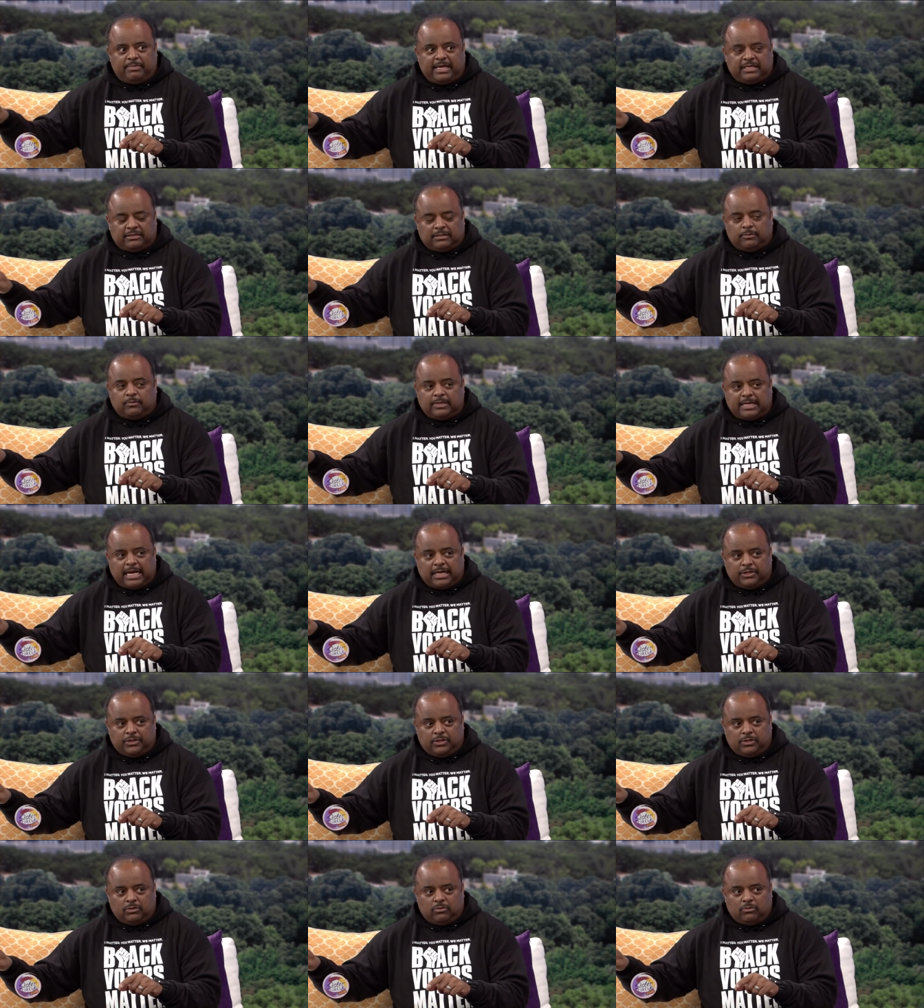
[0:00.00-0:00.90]
best at what I
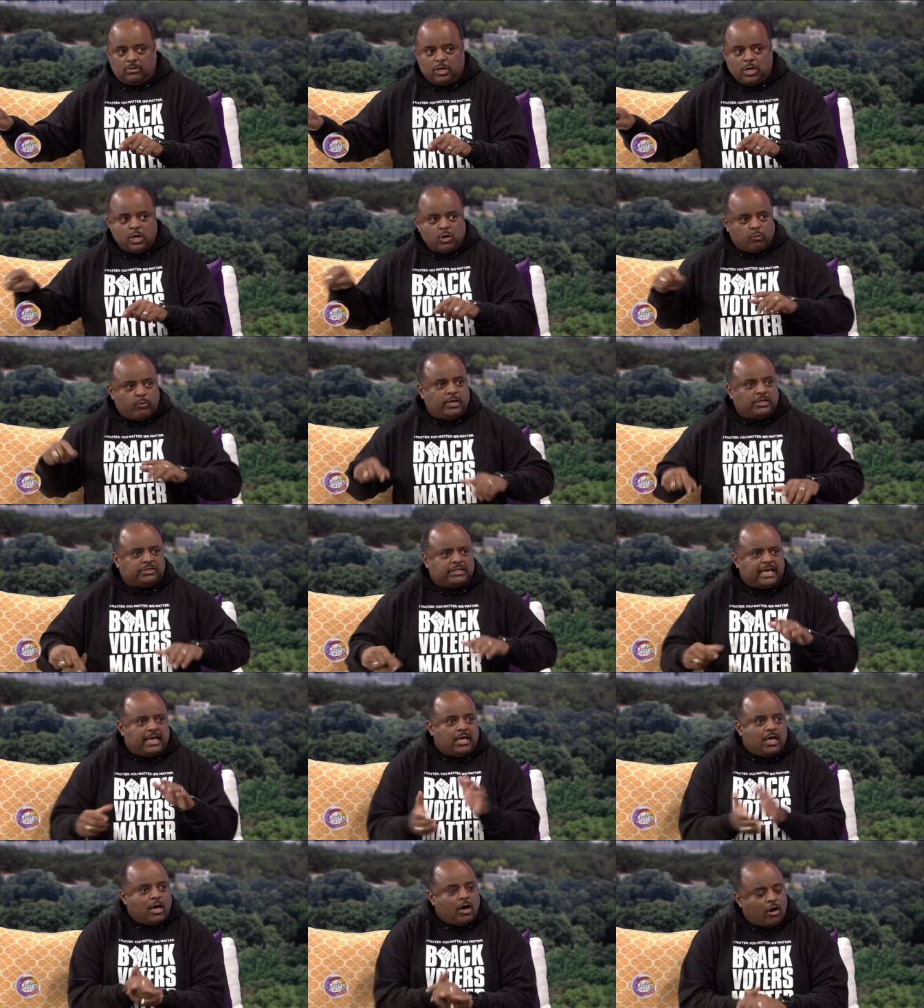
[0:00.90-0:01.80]
do, we
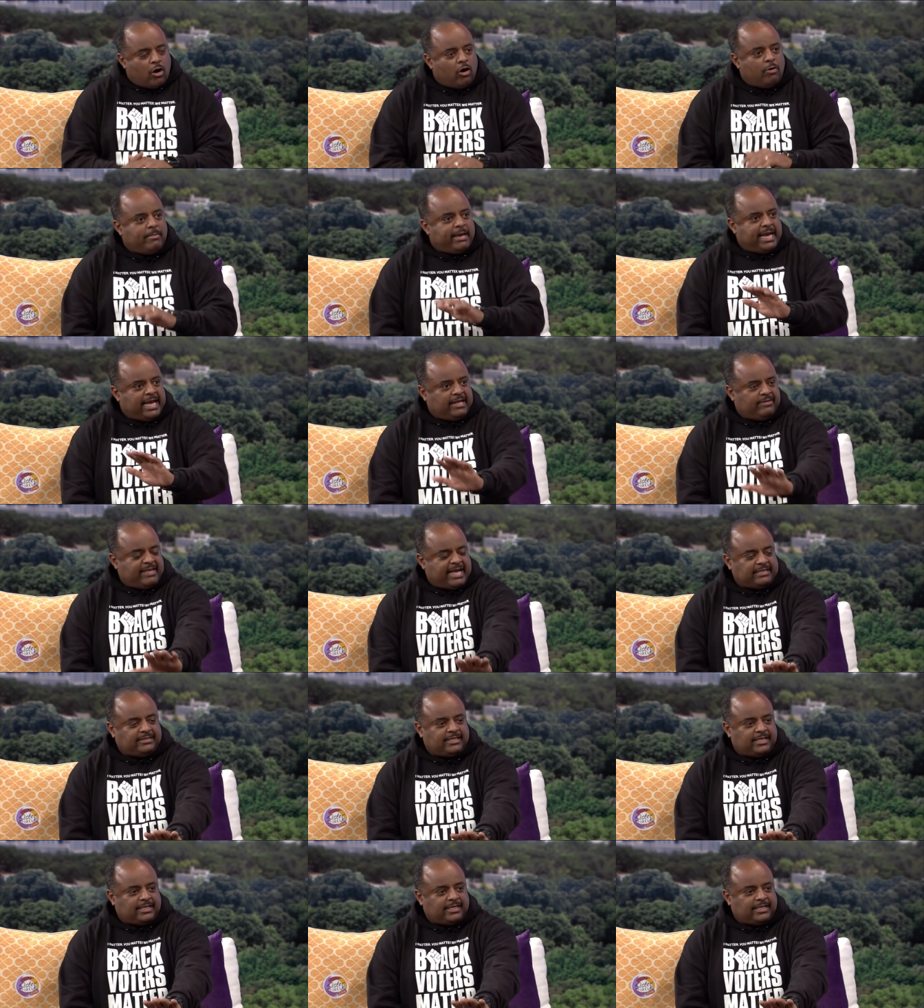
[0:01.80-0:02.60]
say, oh man, that's